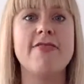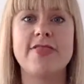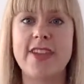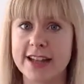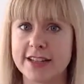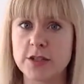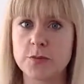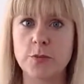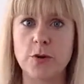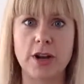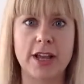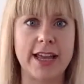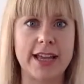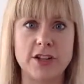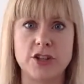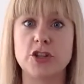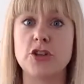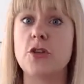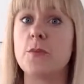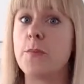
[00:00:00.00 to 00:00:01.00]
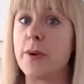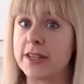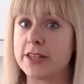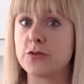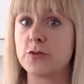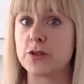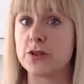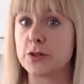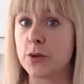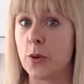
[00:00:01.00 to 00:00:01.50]
That's what gets you the
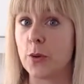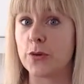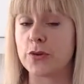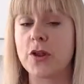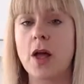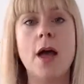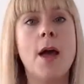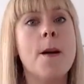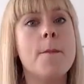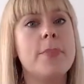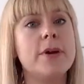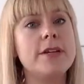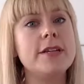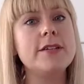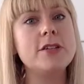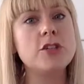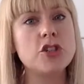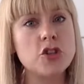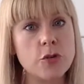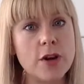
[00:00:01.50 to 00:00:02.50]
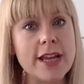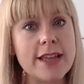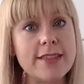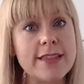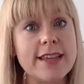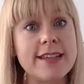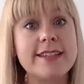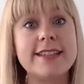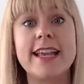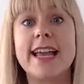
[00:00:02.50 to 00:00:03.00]
best results. But just treat
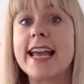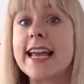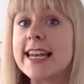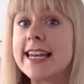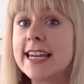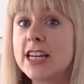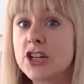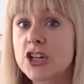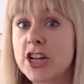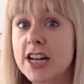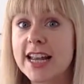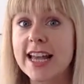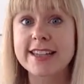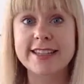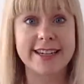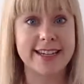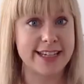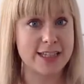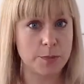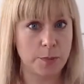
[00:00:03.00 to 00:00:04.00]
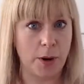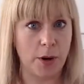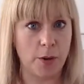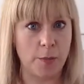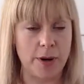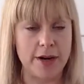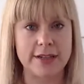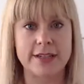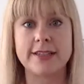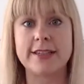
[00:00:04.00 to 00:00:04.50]
this initially as an
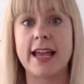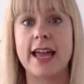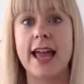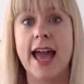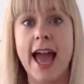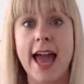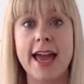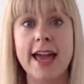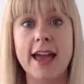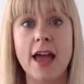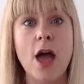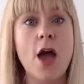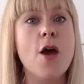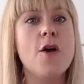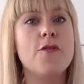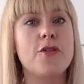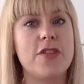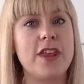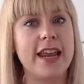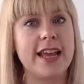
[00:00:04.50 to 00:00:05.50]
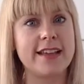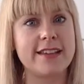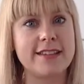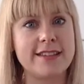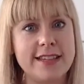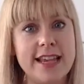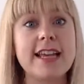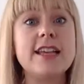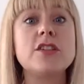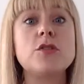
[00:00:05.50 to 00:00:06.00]
experiment to say, hey, for the next
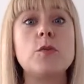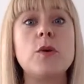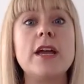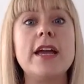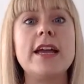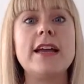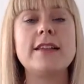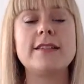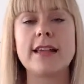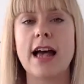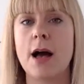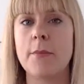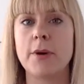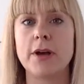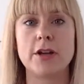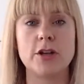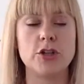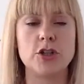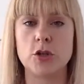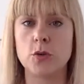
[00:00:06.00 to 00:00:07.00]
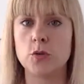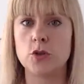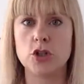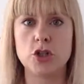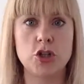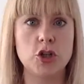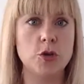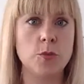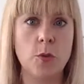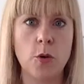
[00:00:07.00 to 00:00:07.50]
six weeks, I'm gonna do
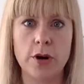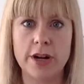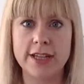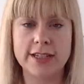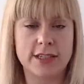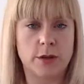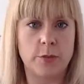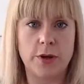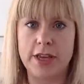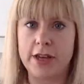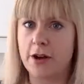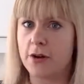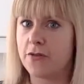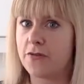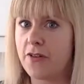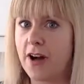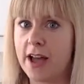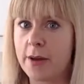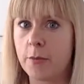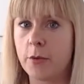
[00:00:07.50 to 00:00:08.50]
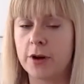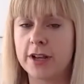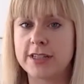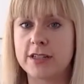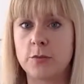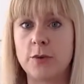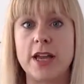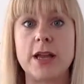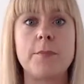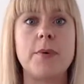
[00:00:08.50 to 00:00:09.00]
two mornings a week or five mornings
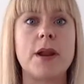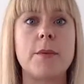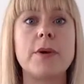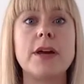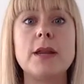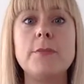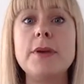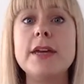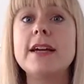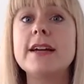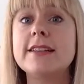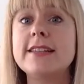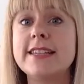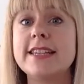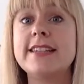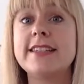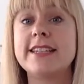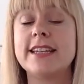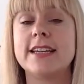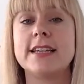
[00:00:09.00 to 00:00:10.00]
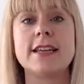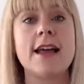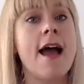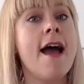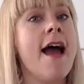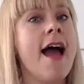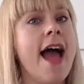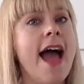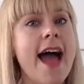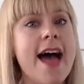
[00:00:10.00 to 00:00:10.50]
a week, but I'm gonna be consistent.
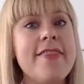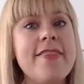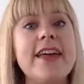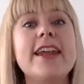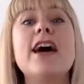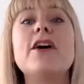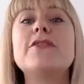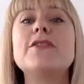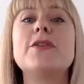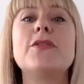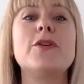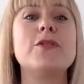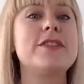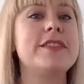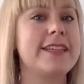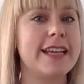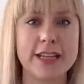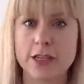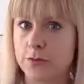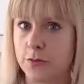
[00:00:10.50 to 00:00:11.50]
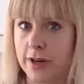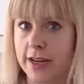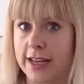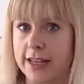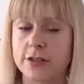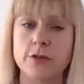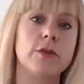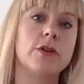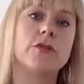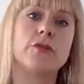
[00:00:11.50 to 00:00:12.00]
And then after those six
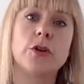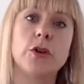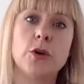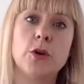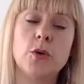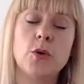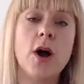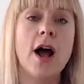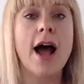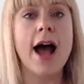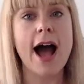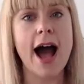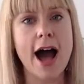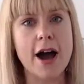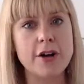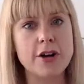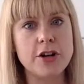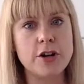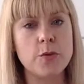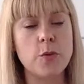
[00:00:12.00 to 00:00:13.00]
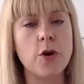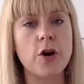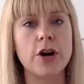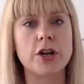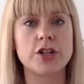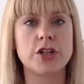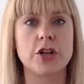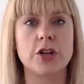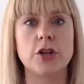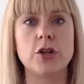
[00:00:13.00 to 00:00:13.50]
weeks, review, how did it work?
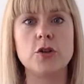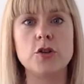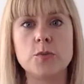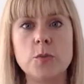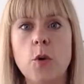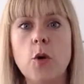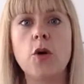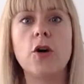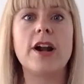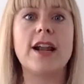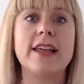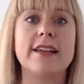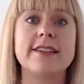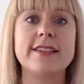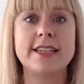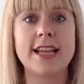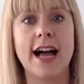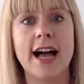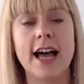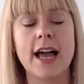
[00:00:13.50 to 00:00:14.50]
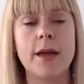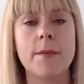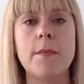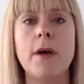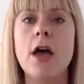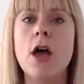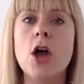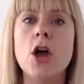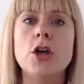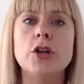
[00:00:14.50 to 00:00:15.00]
Should I use more or less
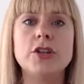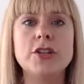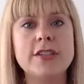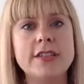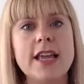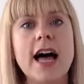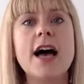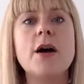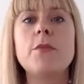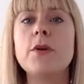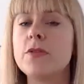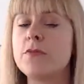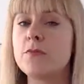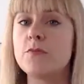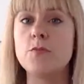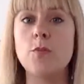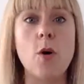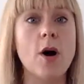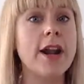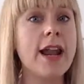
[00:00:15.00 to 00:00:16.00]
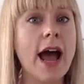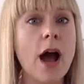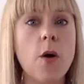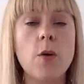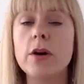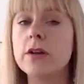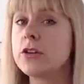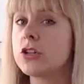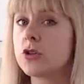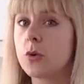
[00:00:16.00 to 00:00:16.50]
time? Just start with one
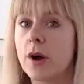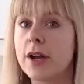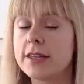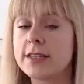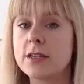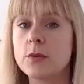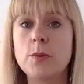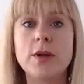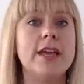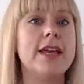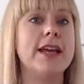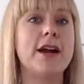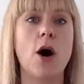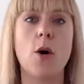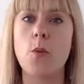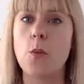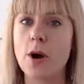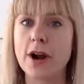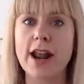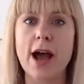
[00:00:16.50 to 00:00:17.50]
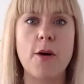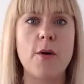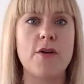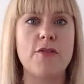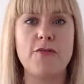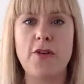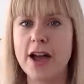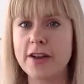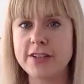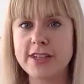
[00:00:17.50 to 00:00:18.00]
hour twice a week or one hour
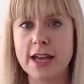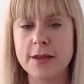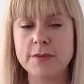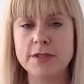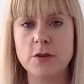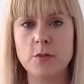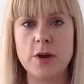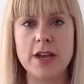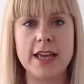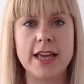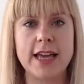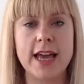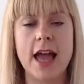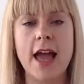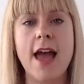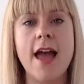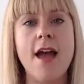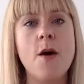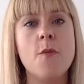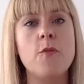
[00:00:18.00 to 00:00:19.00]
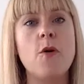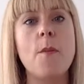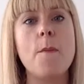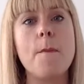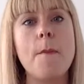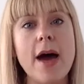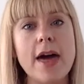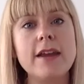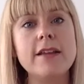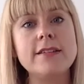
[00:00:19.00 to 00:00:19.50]
five times a week. What
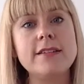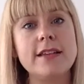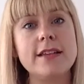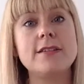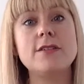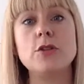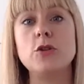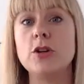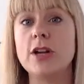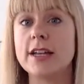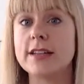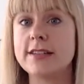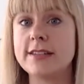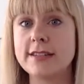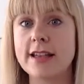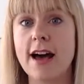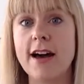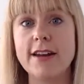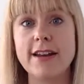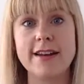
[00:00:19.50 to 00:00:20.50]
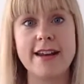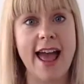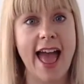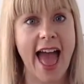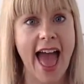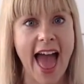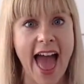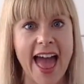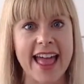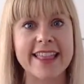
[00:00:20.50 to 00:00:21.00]
matters is you get started
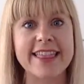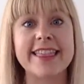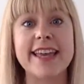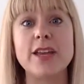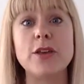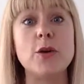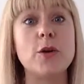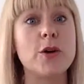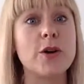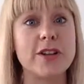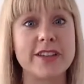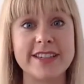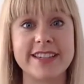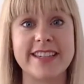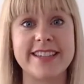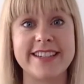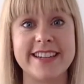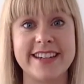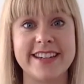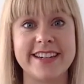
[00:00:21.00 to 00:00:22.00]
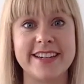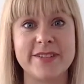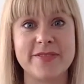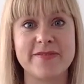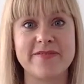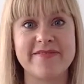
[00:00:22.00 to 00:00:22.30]
and that you're consistent.